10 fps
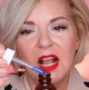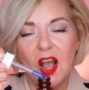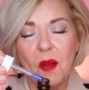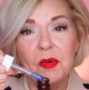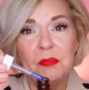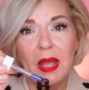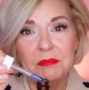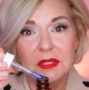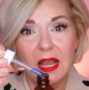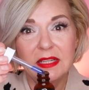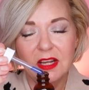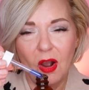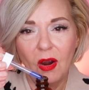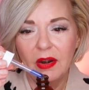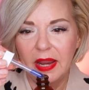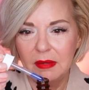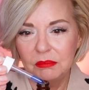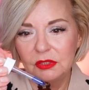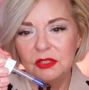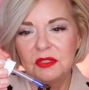Copper peptides are a
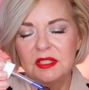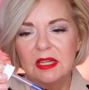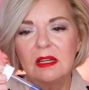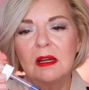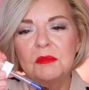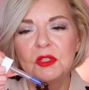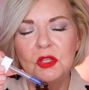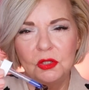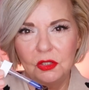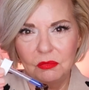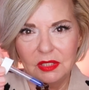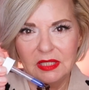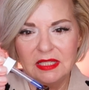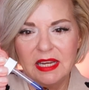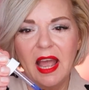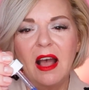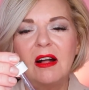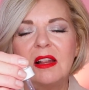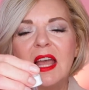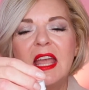blue serum, so you can really
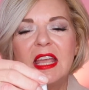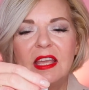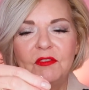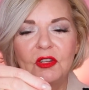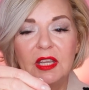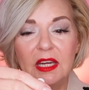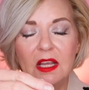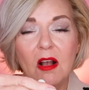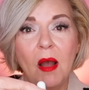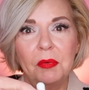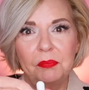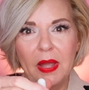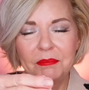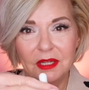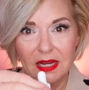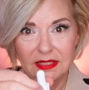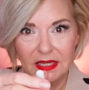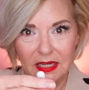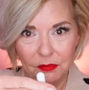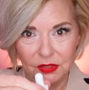tell if you're getting copper peptides
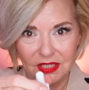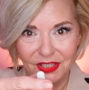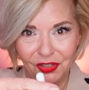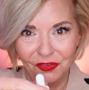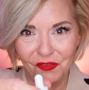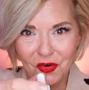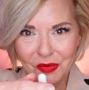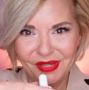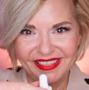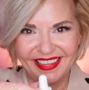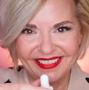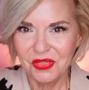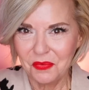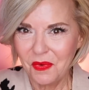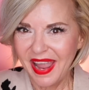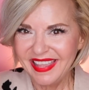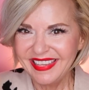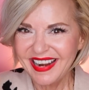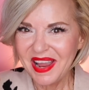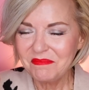in a particular formula. The way
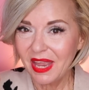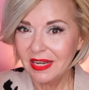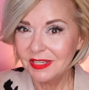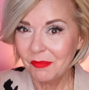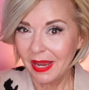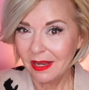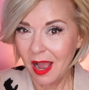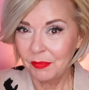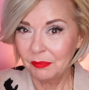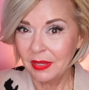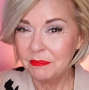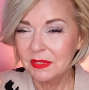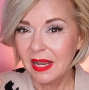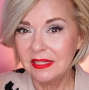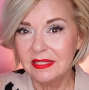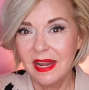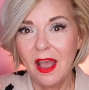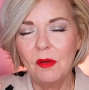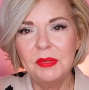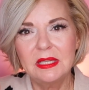that I manage my copper peptides
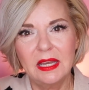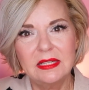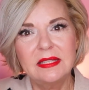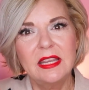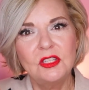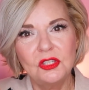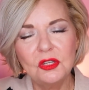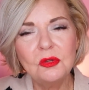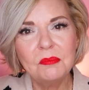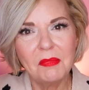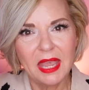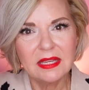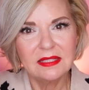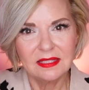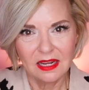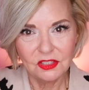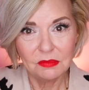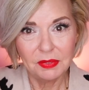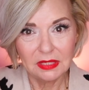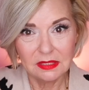now, because they do make such
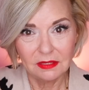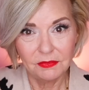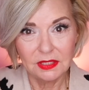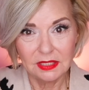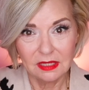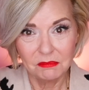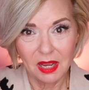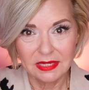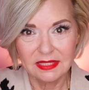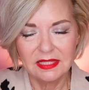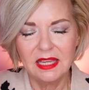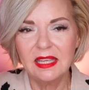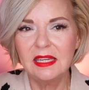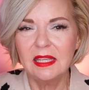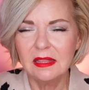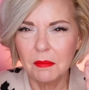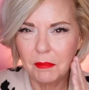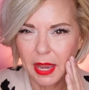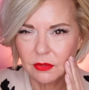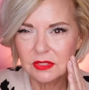a big difference in my skin, in the
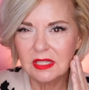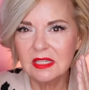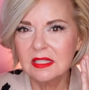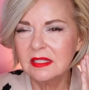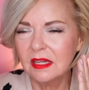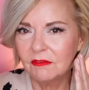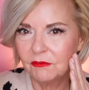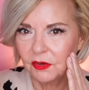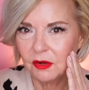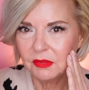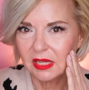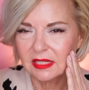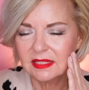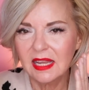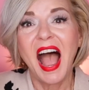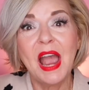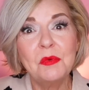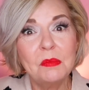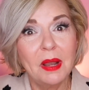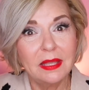bounciness and firmness, I
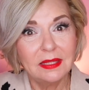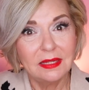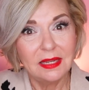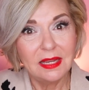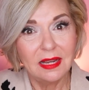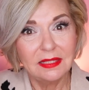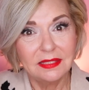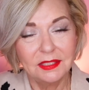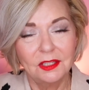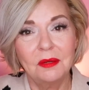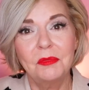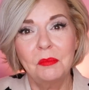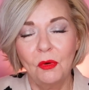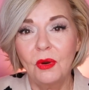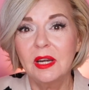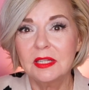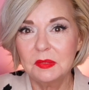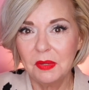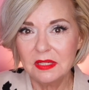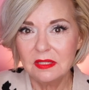will buy the NIOD serum, the more
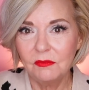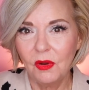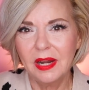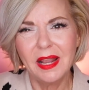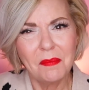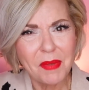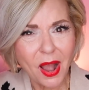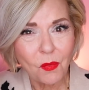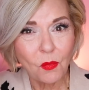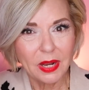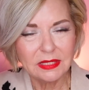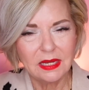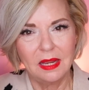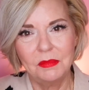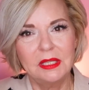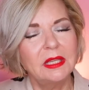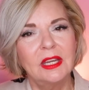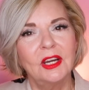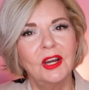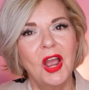expensive one, about one time a
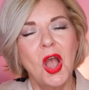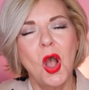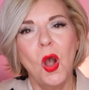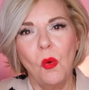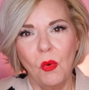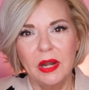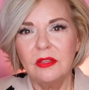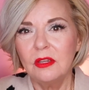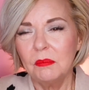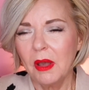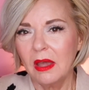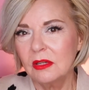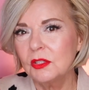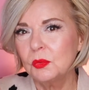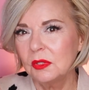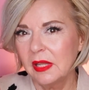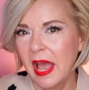year. One of their bottles will